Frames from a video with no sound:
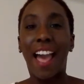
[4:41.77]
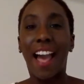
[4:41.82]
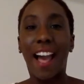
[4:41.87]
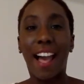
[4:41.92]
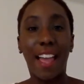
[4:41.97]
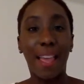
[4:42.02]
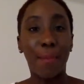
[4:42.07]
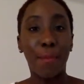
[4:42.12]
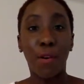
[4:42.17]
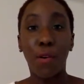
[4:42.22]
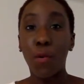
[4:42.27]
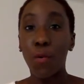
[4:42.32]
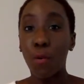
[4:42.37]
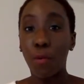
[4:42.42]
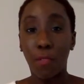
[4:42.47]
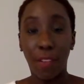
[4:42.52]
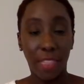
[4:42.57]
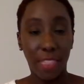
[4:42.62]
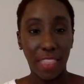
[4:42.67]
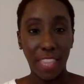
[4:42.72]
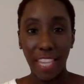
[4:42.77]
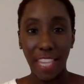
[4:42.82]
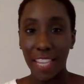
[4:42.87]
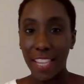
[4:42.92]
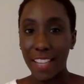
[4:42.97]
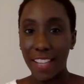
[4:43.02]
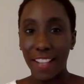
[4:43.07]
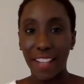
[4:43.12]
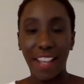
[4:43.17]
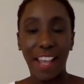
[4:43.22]
I'm an
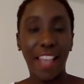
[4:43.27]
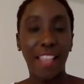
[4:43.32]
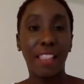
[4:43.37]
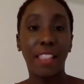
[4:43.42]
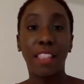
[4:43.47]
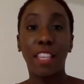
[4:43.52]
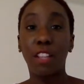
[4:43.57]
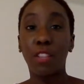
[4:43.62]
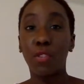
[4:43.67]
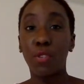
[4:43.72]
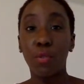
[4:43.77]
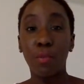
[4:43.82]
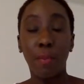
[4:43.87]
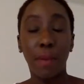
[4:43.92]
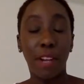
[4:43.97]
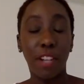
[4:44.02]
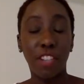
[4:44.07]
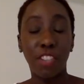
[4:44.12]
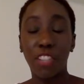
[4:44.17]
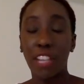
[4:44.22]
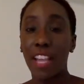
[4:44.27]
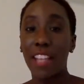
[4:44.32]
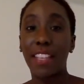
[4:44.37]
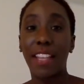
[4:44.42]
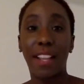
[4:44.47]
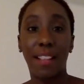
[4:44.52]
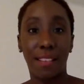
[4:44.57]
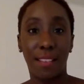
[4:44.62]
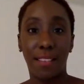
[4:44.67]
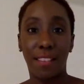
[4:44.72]
overthinker. I think too much,
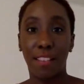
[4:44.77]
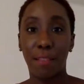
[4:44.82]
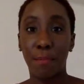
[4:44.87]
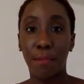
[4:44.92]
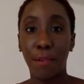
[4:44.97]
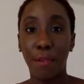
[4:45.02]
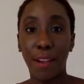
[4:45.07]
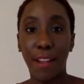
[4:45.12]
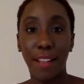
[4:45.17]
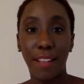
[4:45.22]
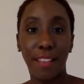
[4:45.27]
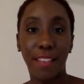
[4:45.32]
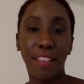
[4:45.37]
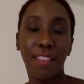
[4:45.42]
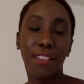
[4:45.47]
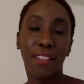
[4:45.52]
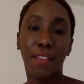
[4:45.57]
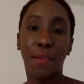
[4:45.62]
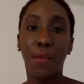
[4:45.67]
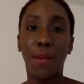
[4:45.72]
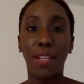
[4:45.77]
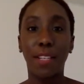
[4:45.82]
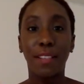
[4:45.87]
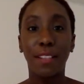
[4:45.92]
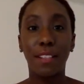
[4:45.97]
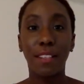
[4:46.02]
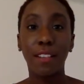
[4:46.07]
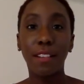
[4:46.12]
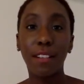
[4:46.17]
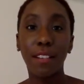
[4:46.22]
analysis paralysis, because I wanted
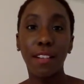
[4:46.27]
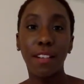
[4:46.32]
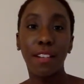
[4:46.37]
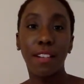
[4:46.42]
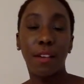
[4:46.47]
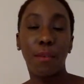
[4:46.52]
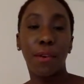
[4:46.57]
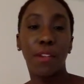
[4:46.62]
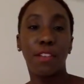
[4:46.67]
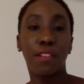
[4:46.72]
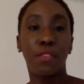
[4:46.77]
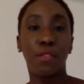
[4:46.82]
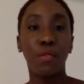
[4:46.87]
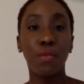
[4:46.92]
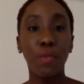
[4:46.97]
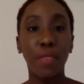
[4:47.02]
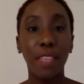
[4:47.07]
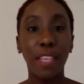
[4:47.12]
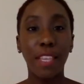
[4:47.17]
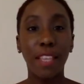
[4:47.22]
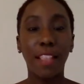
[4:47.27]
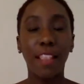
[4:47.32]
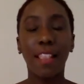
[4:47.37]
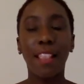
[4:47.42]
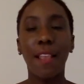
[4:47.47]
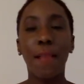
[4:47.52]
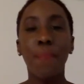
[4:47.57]
to look good. I wanted to do this.